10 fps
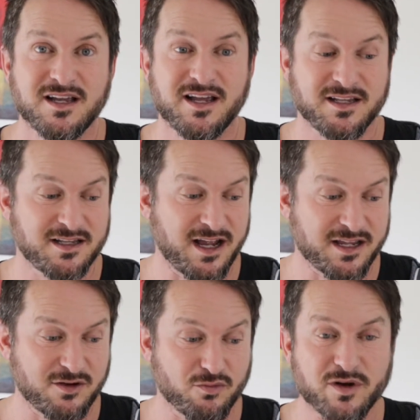I
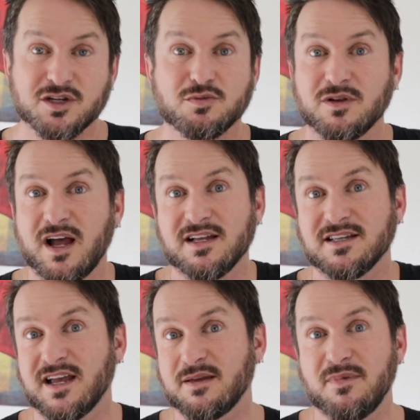can ritualize
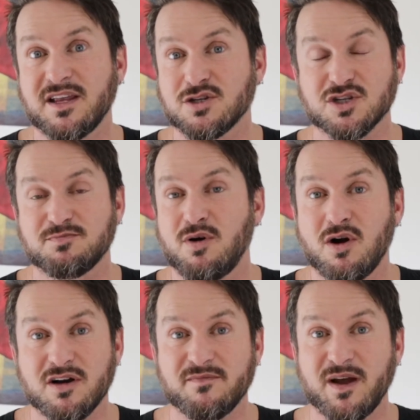it. I can make it just
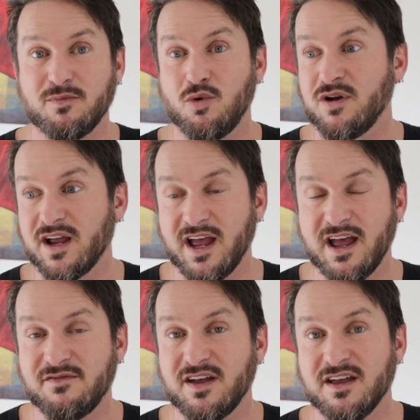part of my morning. I
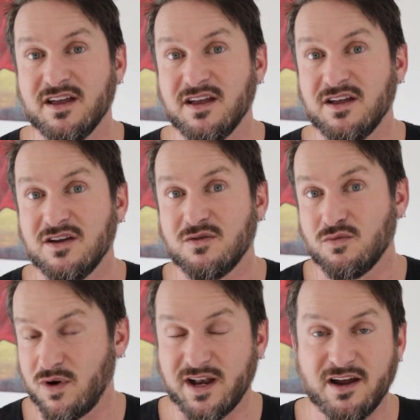have it
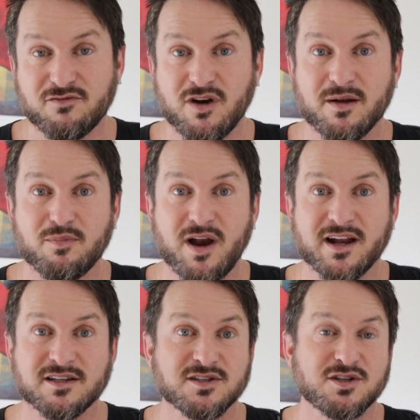right after I
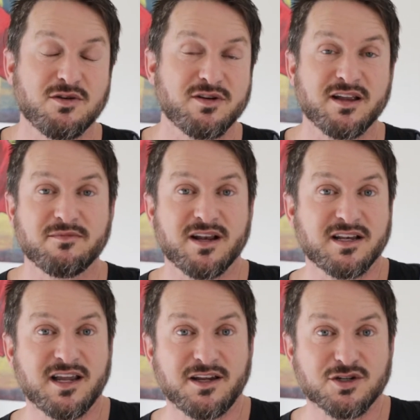practice yoga and
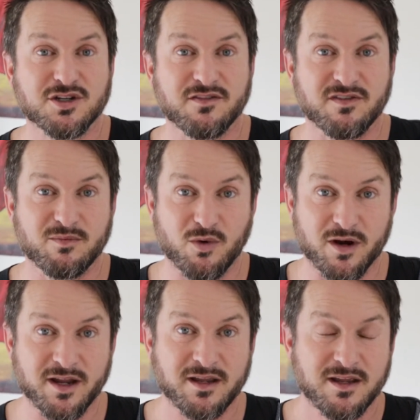meditation every
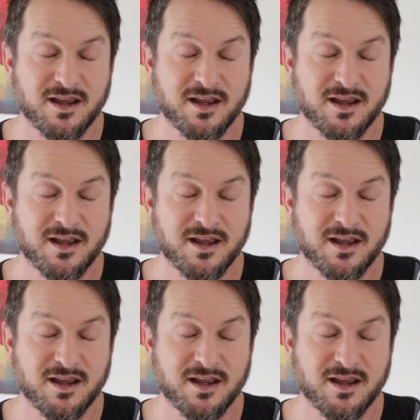morning.